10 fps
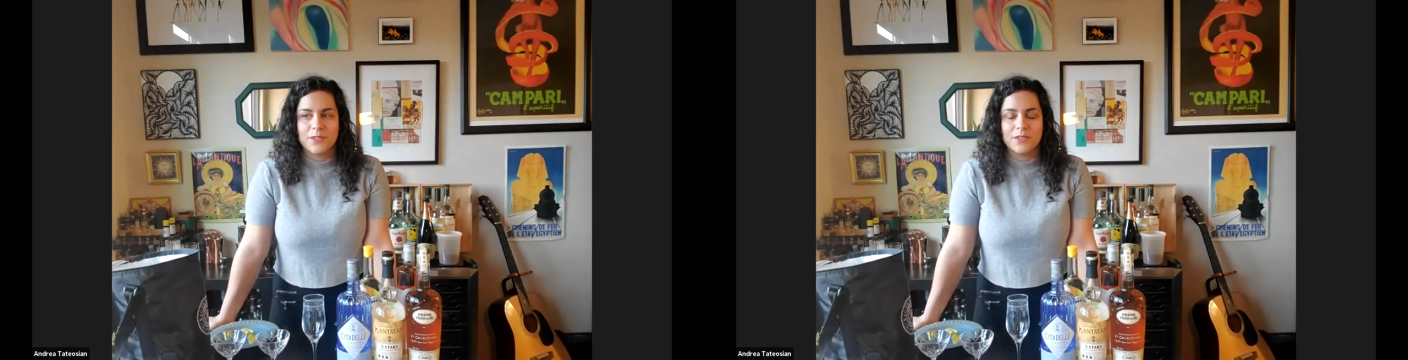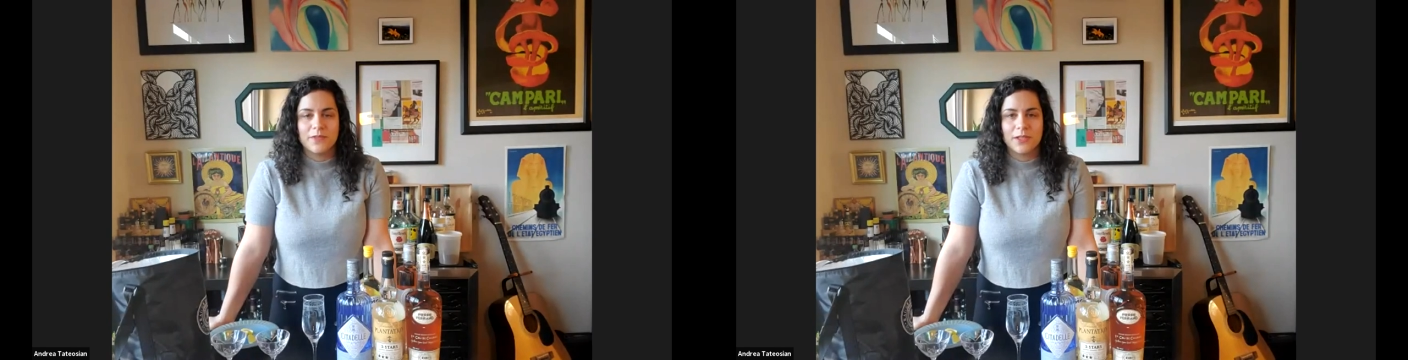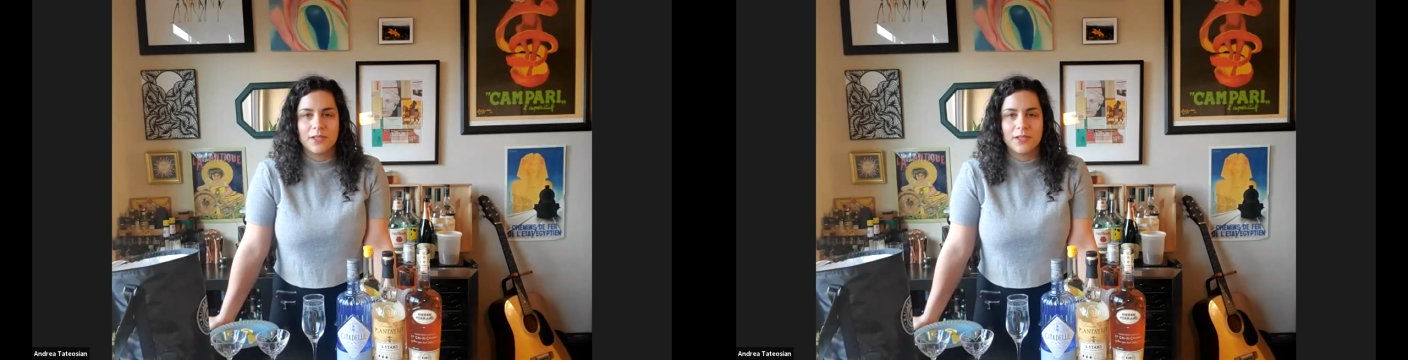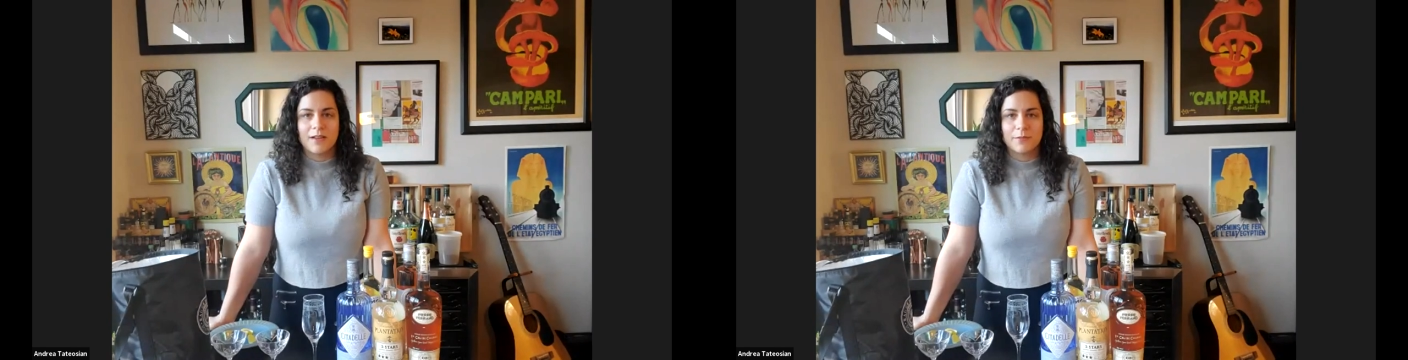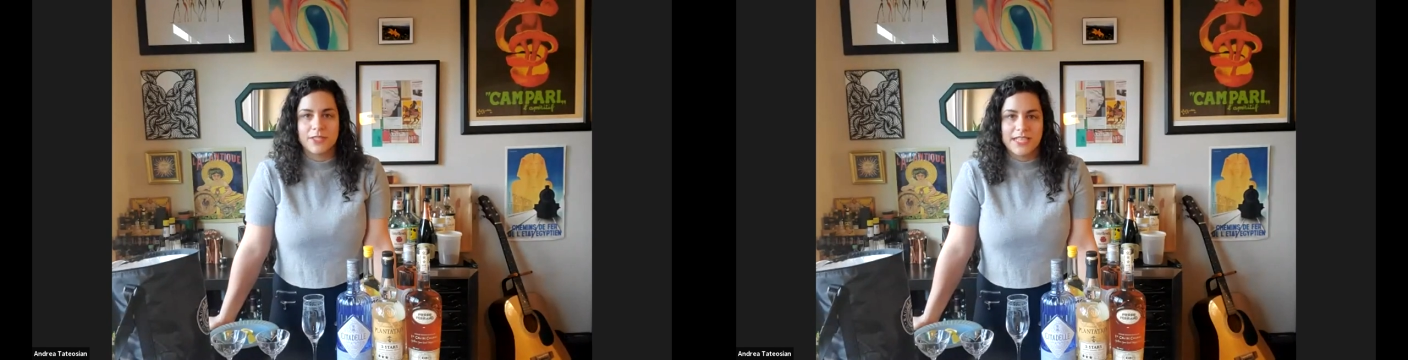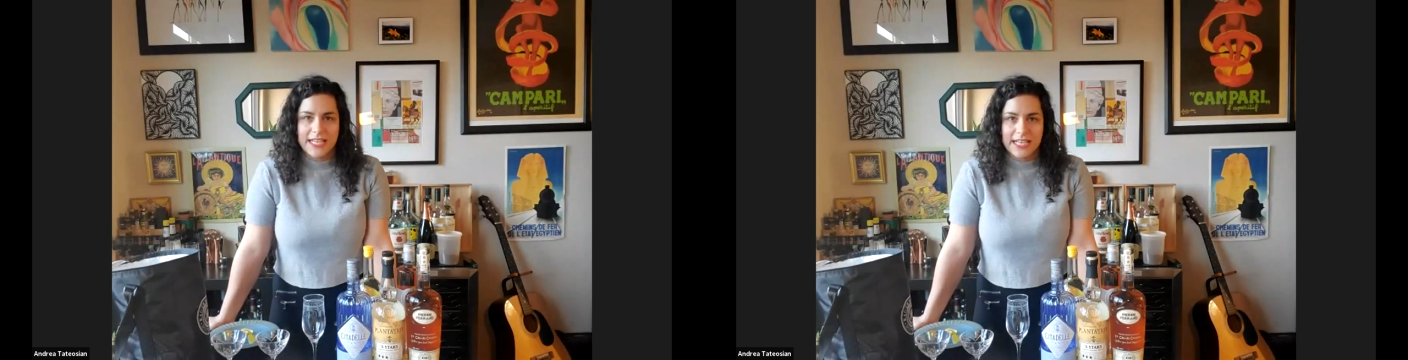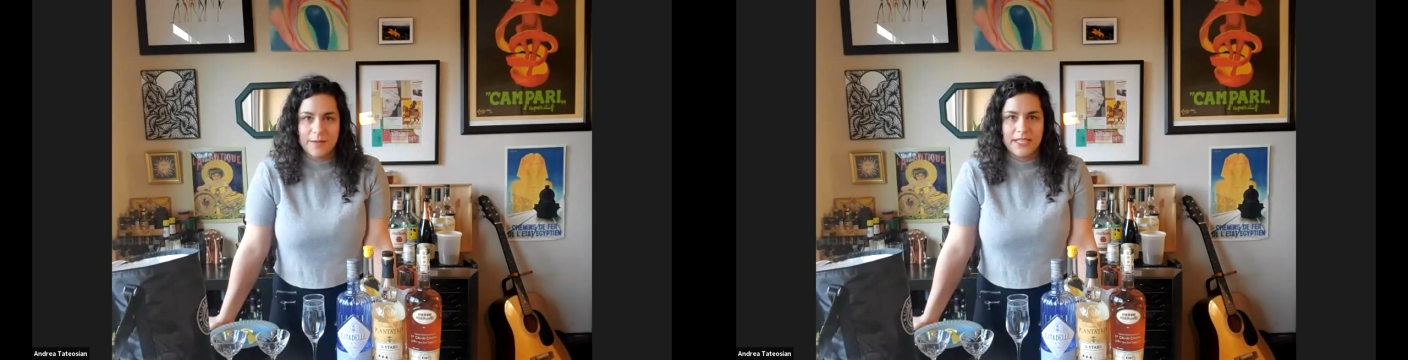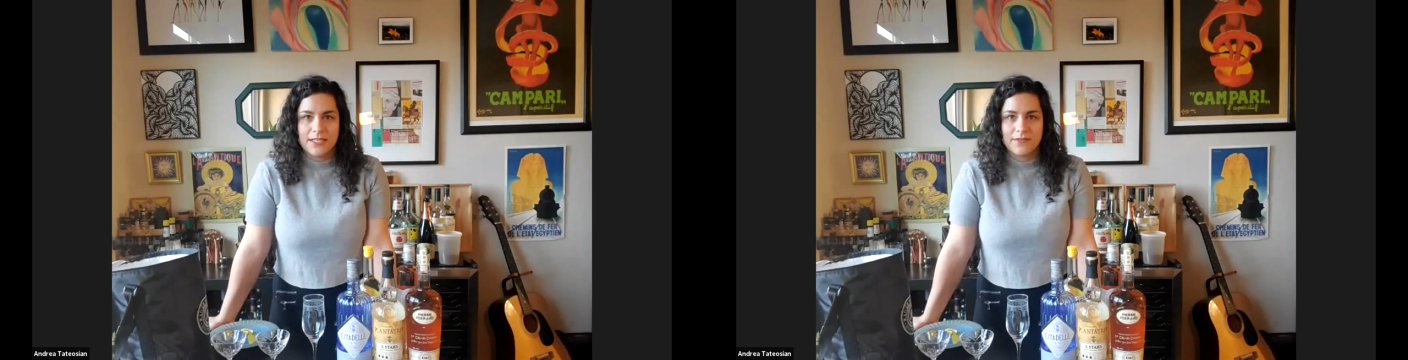to feel comfortable taking a
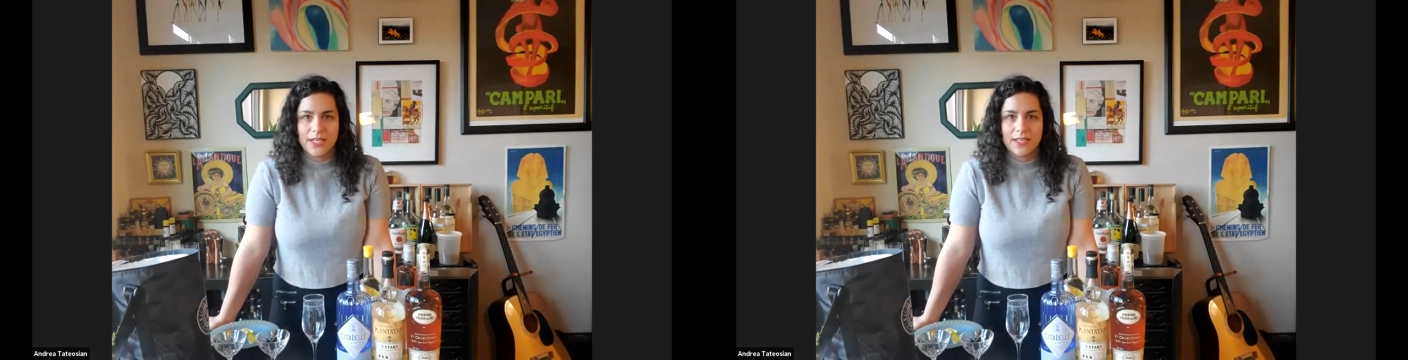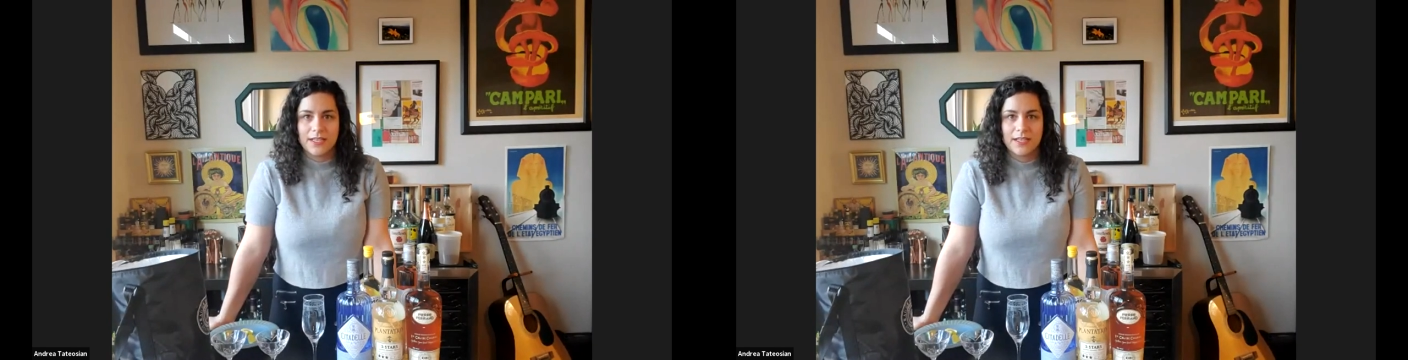piece of it